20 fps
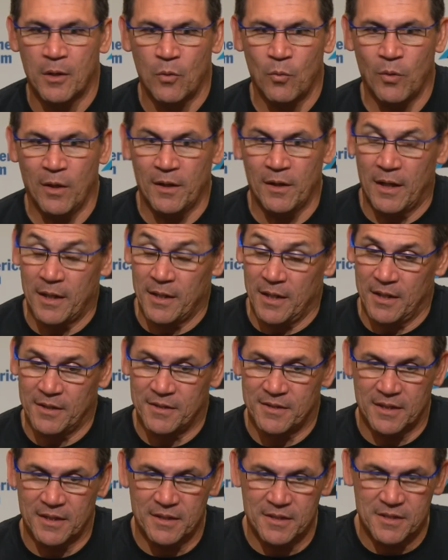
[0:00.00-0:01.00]
Well, I'll
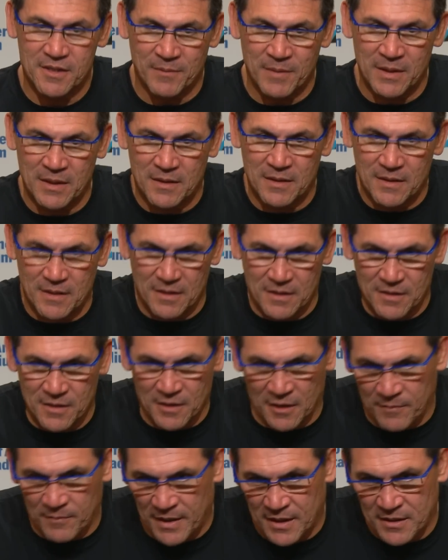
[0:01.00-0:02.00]
say this. I mean, the
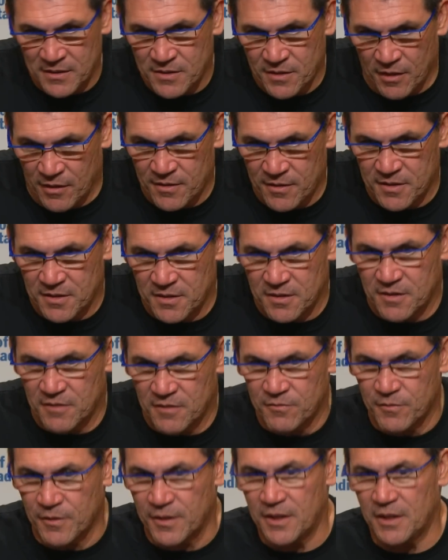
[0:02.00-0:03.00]
young man started since
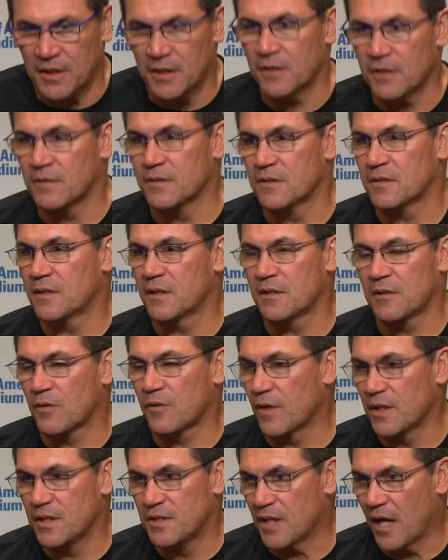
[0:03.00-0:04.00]
his rookie year and has done a
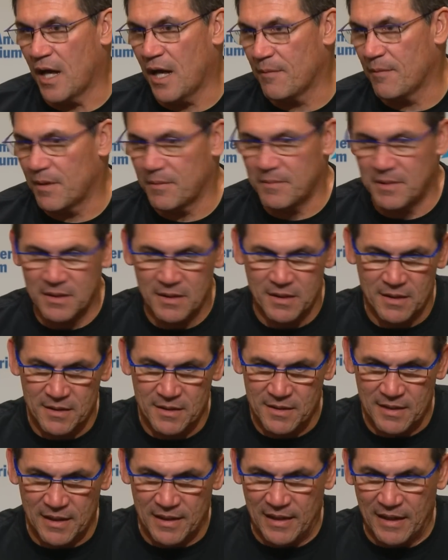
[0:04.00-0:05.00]
great job. I mean,
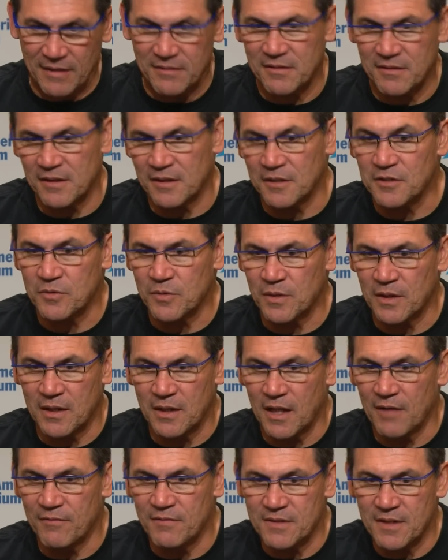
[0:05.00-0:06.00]
that's the thing you really
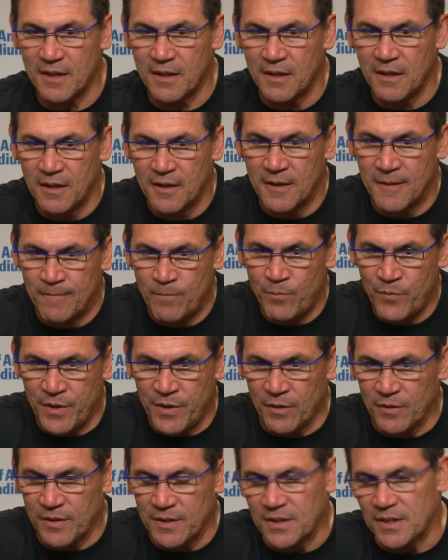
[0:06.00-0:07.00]
love is that,
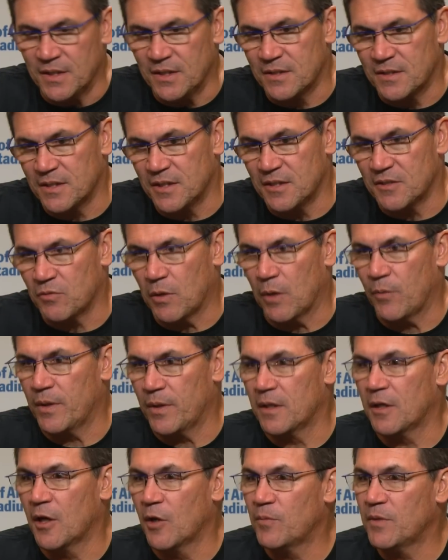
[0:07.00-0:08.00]
you know, he's, he's what we
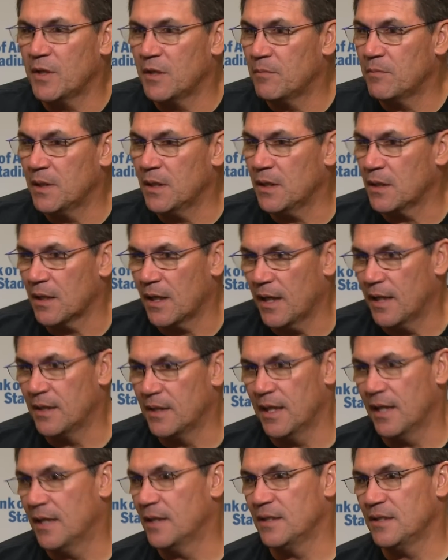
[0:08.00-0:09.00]
had hoped he'd be. And,
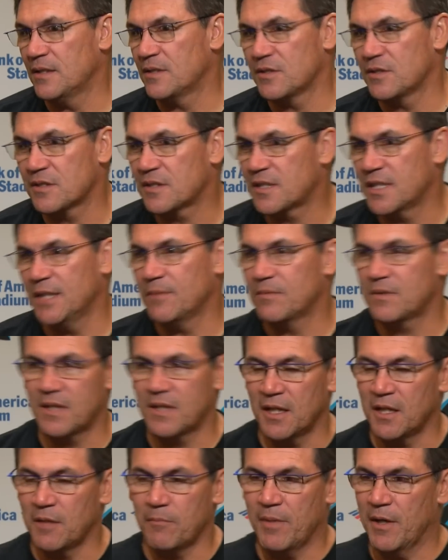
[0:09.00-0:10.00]
and he just keeps
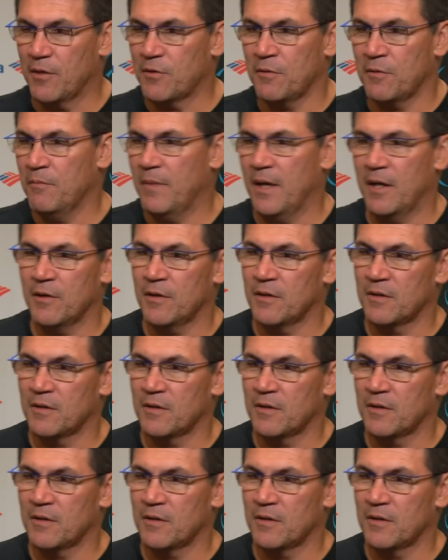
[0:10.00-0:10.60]
getting better and better.